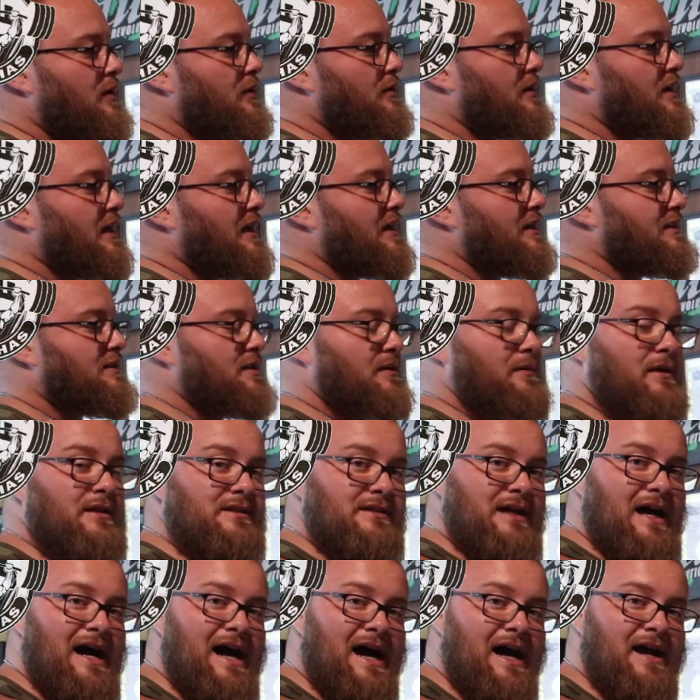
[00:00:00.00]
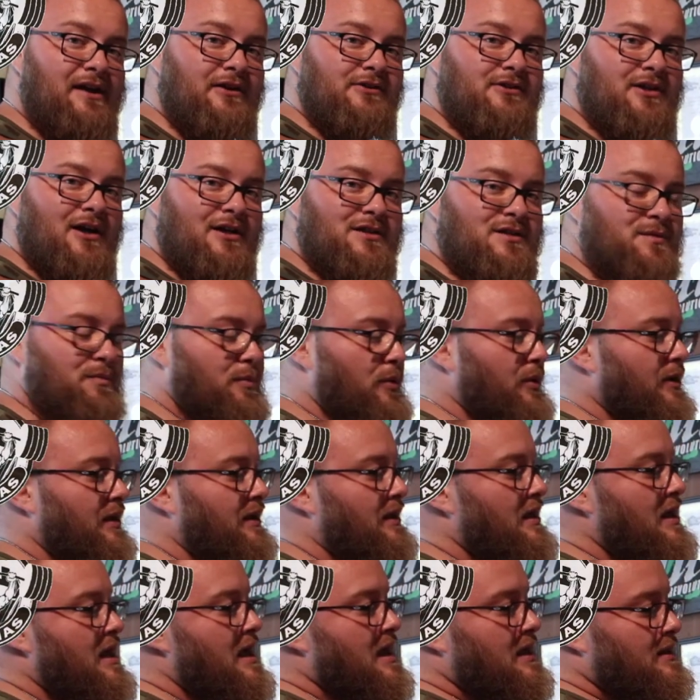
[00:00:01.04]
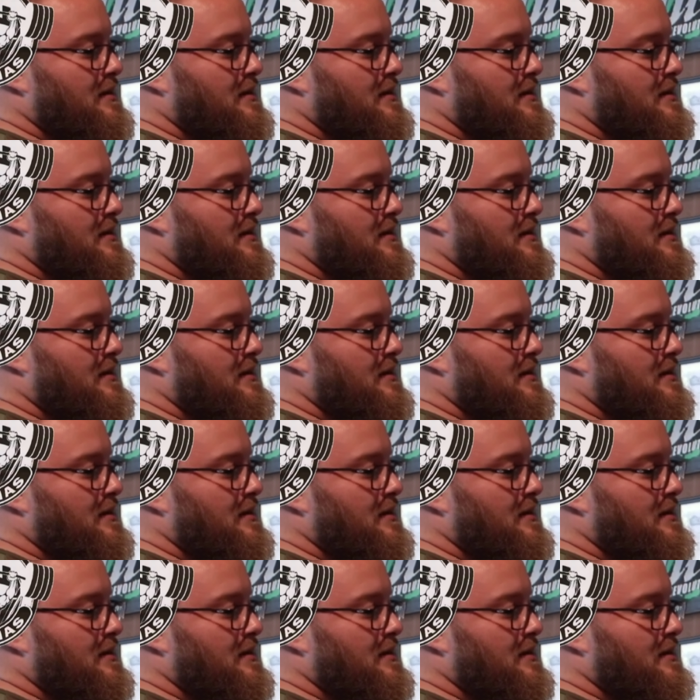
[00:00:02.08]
Okay, it's a, it's a higher touch point.